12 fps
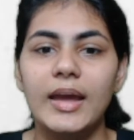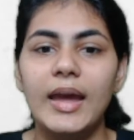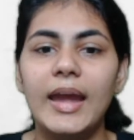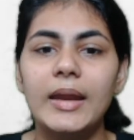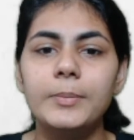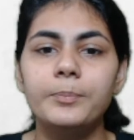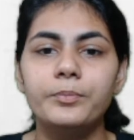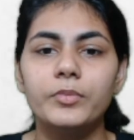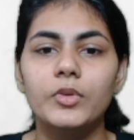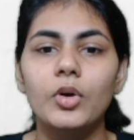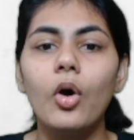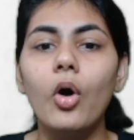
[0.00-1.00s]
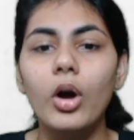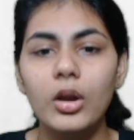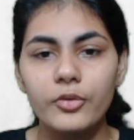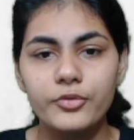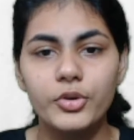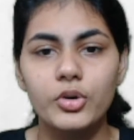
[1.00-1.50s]
And all
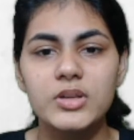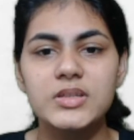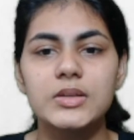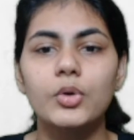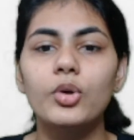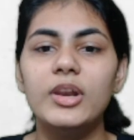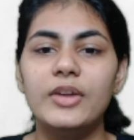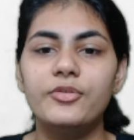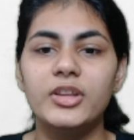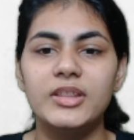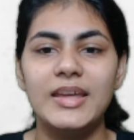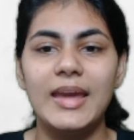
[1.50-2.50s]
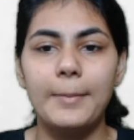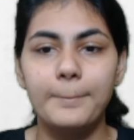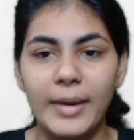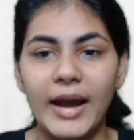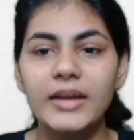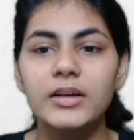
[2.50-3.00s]
of those who lived in the
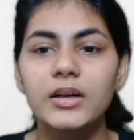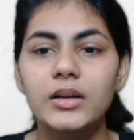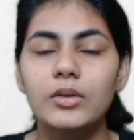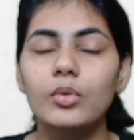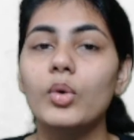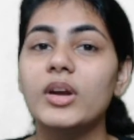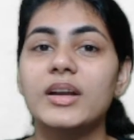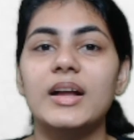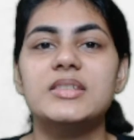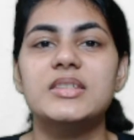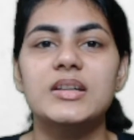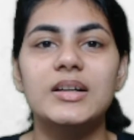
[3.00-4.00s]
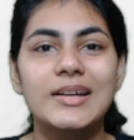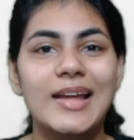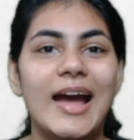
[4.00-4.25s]
empire were considered